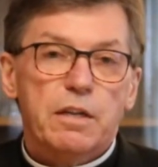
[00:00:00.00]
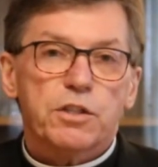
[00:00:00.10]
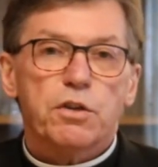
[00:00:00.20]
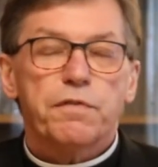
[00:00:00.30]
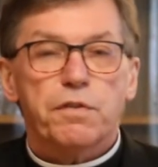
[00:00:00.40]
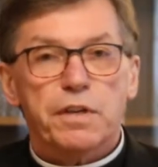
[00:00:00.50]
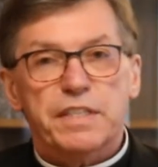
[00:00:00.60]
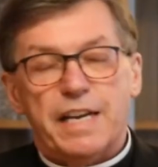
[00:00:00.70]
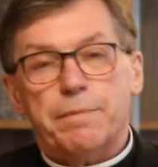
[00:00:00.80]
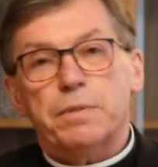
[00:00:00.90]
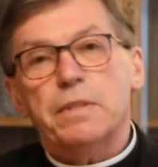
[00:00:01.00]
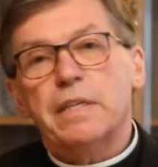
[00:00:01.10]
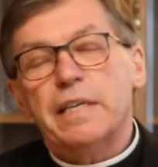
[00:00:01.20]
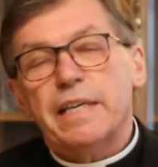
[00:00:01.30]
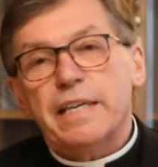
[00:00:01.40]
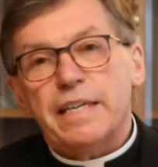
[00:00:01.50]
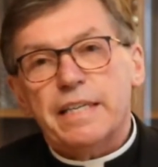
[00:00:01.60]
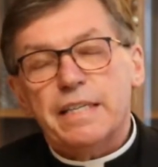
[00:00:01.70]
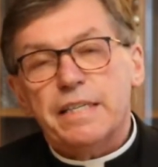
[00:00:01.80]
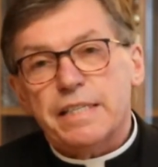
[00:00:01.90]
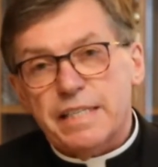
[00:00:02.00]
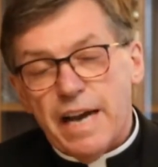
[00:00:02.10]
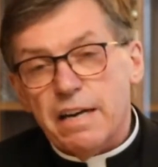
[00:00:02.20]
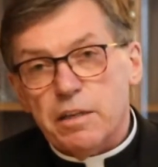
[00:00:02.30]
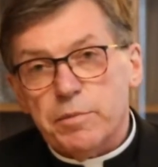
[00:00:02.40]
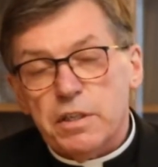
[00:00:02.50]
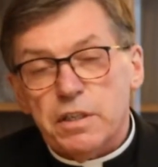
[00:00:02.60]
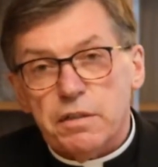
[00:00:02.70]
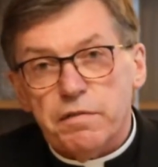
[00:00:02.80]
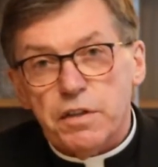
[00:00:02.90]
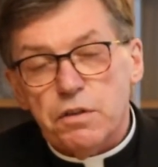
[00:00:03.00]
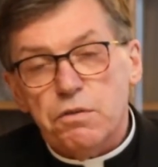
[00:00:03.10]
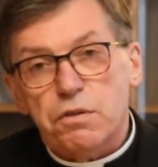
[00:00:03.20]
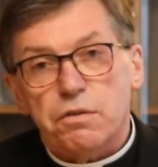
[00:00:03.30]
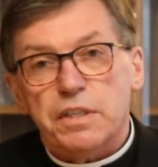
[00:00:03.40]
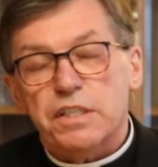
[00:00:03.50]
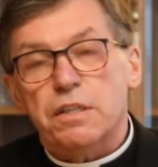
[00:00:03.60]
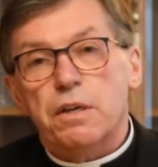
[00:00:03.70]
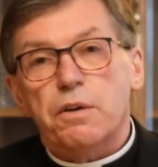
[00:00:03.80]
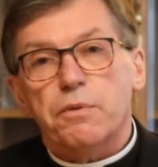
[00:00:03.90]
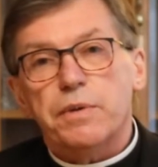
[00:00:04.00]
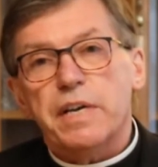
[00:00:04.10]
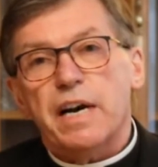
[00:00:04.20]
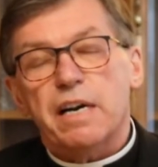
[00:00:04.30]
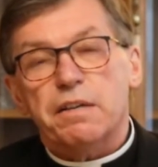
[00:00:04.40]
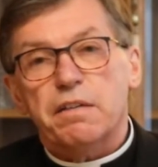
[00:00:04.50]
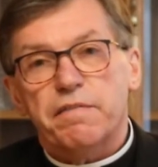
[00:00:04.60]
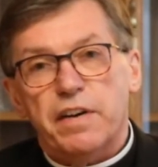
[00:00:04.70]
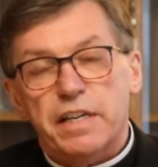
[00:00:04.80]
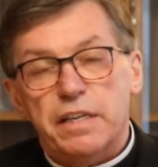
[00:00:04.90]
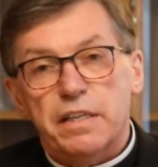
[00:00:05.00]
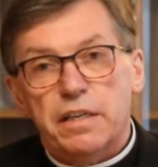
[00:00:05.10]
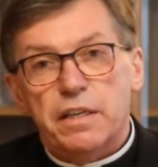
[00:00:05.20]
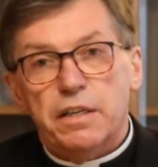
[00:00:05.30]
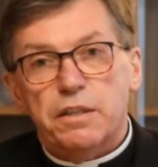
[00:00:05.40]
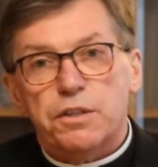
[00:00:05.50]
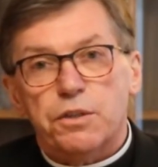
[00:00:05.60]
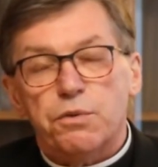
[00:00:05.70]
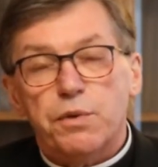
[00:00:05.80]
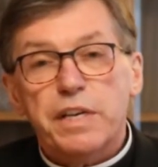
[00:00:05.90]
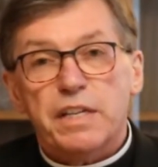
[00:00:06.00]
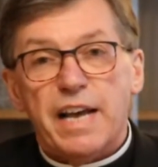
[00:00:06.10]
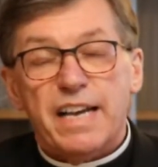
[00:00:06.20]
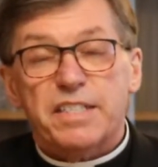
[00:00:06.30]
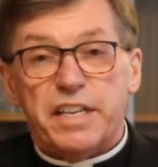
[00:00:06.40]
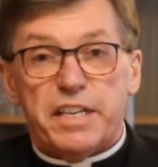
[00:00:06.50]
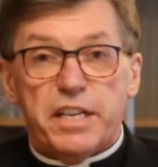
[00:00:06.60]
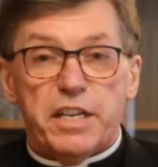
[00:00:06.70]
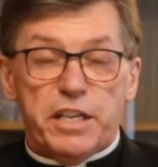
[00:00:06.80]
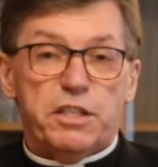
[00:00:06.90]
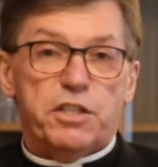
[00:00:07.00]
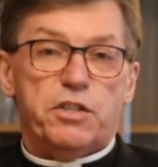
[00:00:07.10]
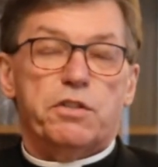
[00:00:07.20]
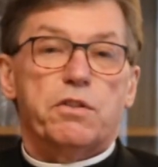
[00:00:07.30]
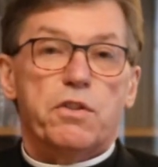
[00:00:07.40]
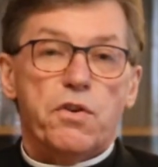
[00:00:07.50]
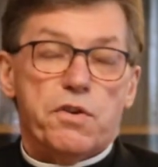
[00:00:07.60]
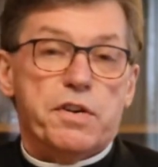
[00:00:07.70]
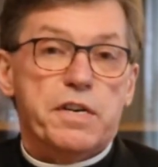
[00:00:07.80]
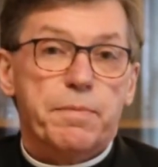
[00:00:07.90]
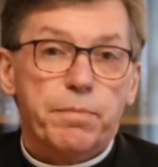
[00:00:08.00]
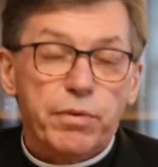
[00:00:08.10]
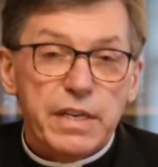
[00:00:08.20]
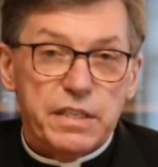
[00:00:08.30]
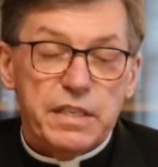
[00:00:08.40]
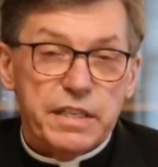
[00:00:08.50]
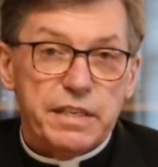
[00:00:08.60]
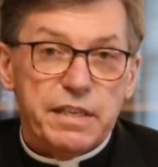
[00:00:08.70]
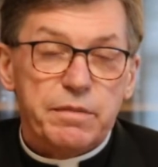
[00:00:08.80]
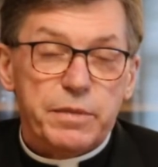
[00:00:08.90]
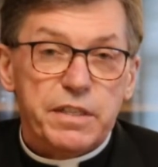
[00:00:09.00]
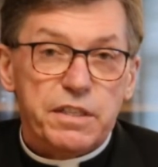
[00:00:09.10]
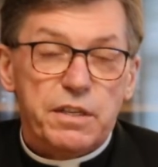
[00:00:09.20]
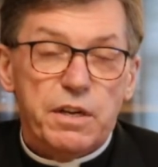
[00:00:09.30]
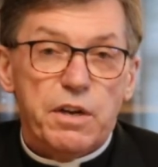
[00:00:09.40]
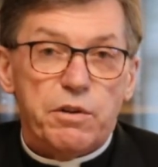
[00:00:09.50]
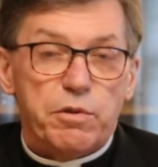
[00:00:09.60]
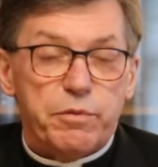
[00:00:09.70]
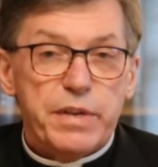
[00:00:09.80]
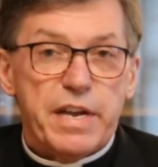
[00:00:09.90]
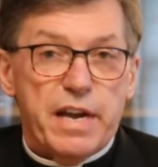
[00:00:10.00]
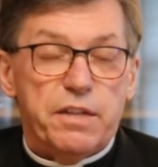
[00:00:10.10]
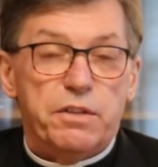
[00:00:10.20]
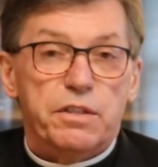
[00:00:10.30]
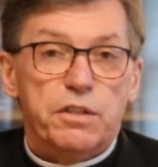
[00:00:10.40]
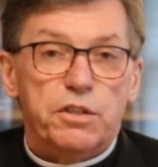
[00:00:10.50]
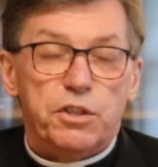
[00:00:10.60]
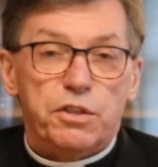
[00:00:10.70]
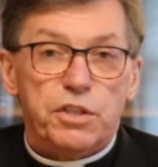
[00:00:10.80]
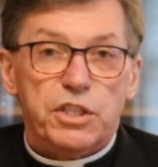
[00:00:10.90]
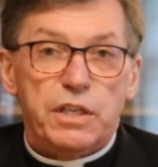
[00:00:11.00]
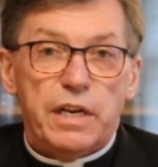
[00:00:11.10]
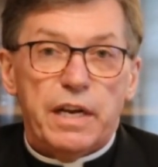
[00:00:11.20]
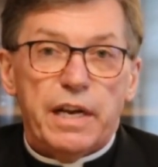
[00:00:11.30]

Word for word: So, for example, in the sacrament of the Eucharist, we are invited to realize that it is the Lord present in our midst when we gather in church